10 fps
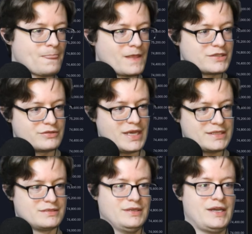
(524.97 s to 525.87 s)
So
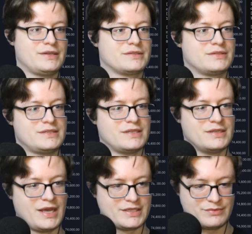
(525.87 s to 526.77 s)
that's nice. That's a
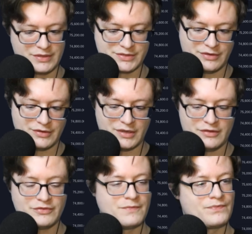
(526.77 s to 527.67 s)
nice way to start off.